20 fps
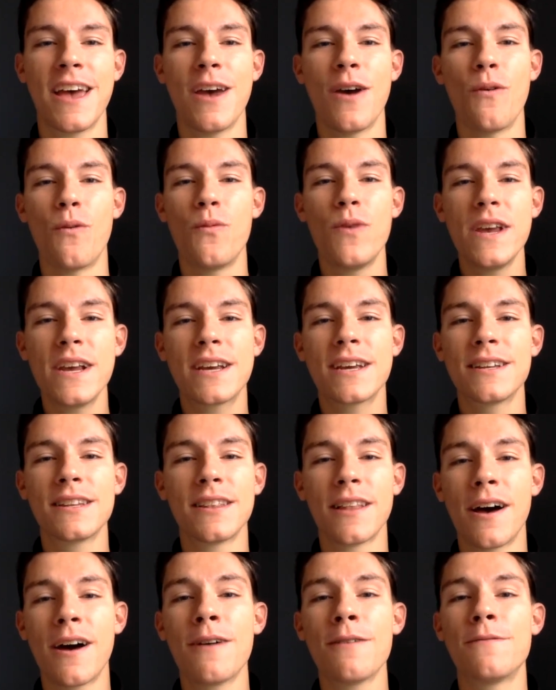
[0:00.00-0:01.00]
we can
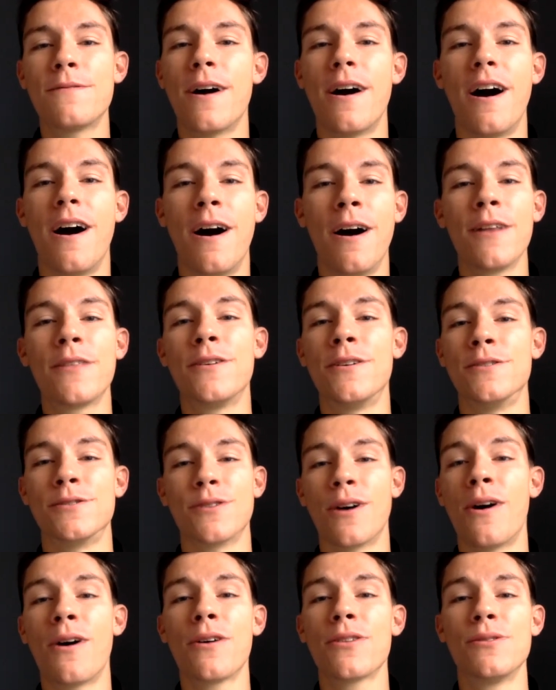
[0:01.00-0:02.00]
love others
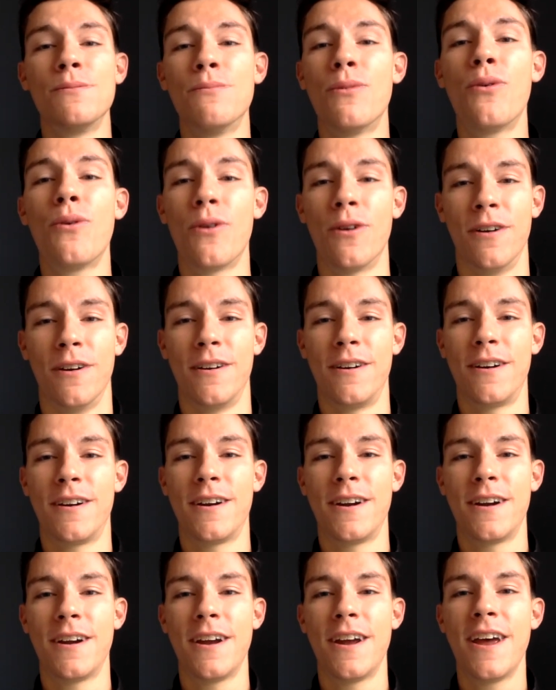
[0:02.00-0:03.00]
all the more
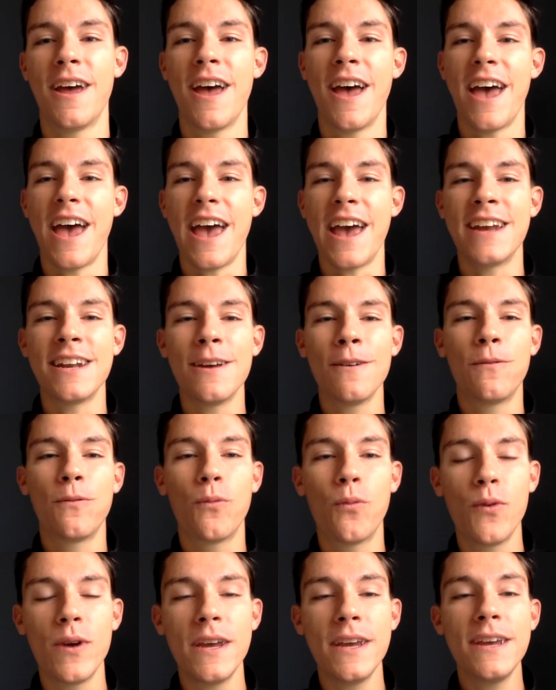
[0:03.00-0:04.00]
and if
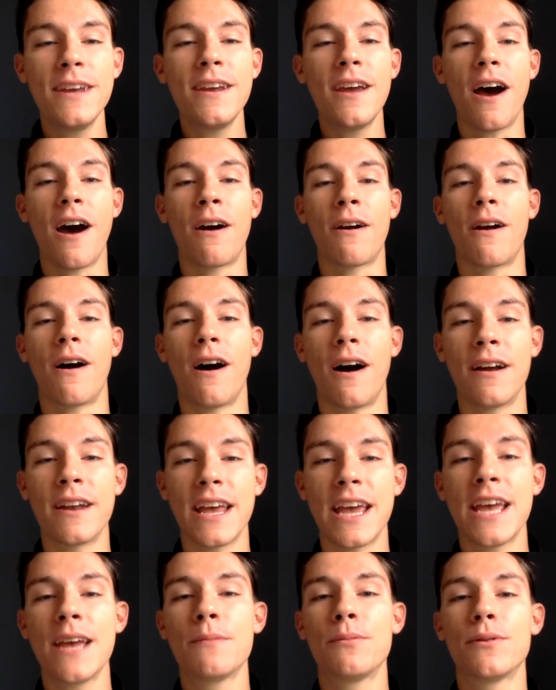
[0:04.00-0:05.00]
we are
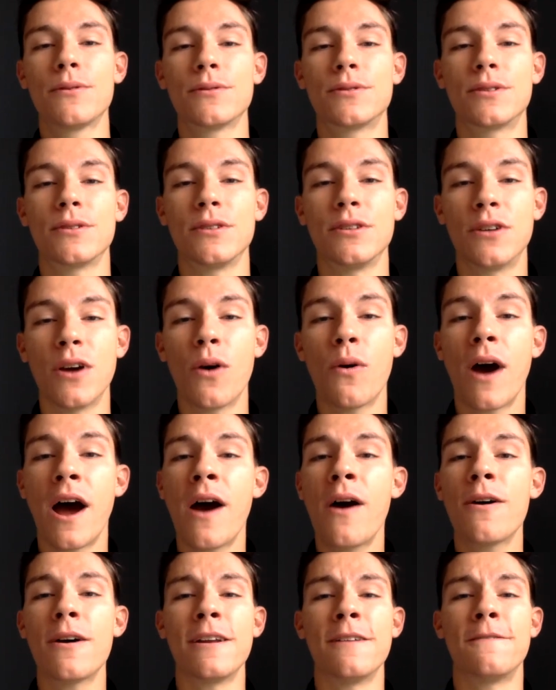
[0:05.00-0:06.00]
unable to go
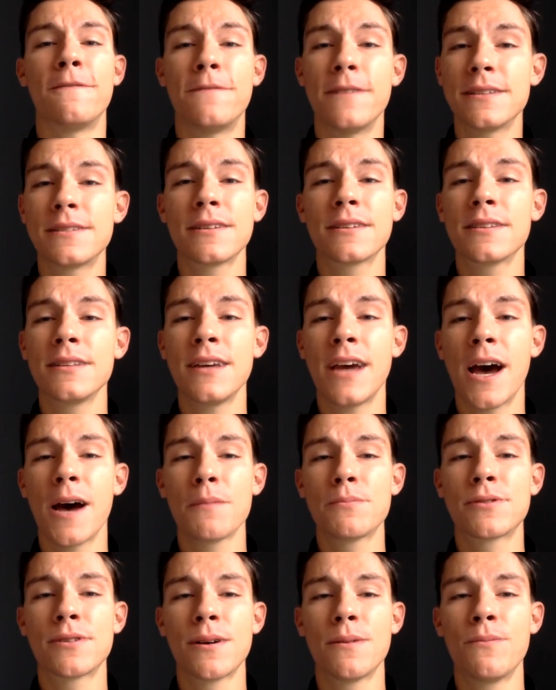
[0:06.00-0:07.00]
out and physically
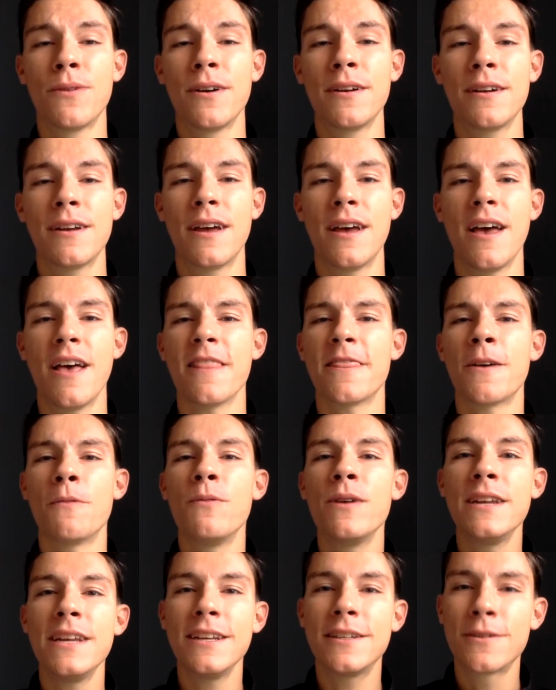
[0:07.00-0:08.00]
help someone, then
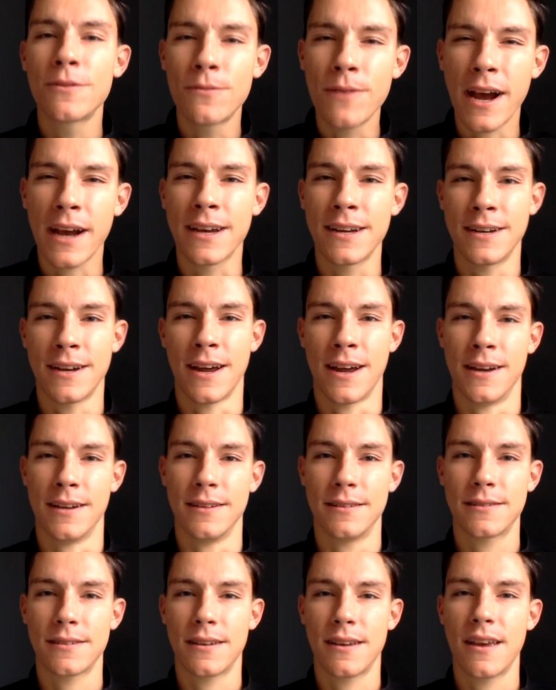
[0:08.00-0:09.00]
we need to
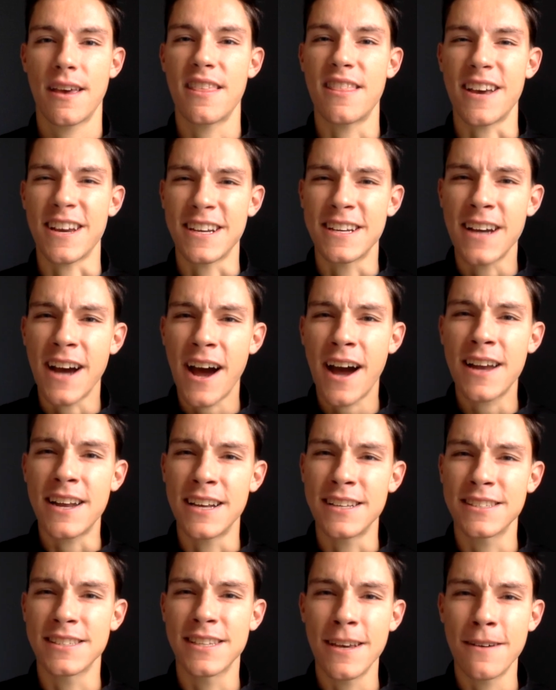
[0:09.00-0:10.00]
recognize that God
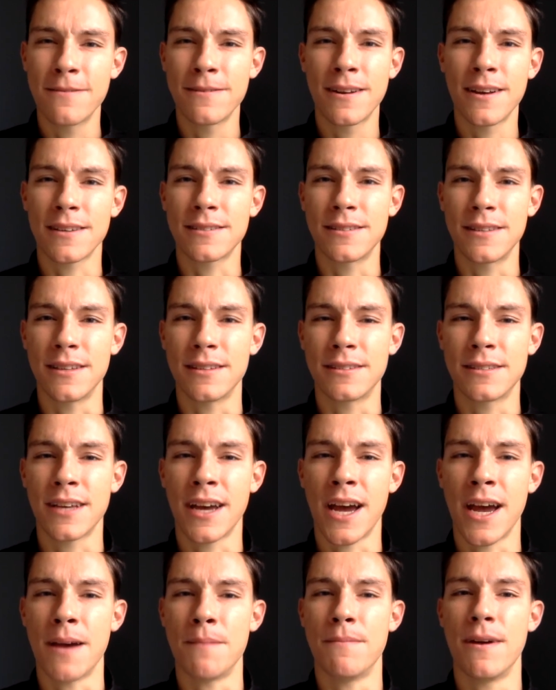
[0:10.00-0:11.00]
has given us this
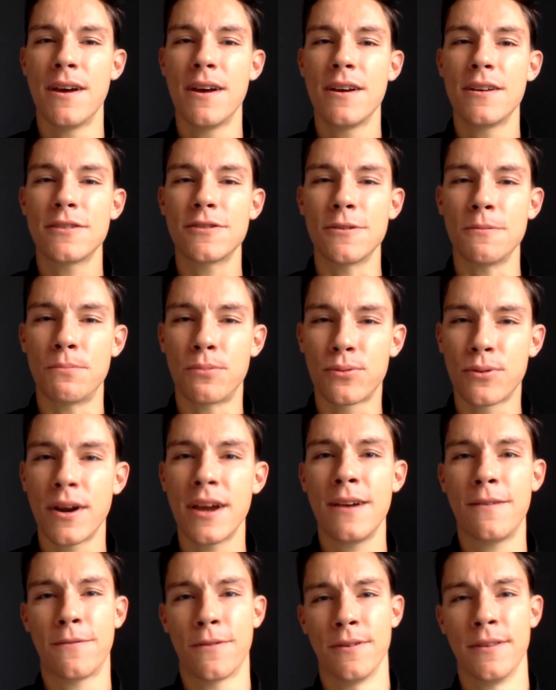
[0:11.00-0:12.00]
time to
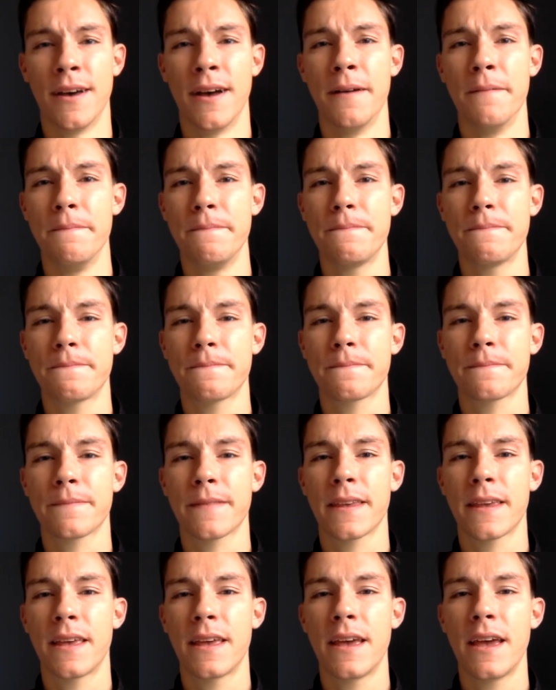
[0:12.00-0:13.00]
pray for them.
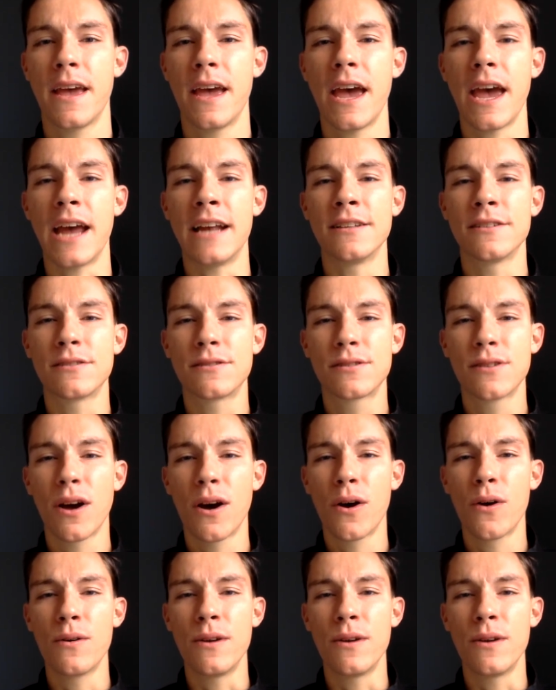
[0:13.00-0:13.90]
And so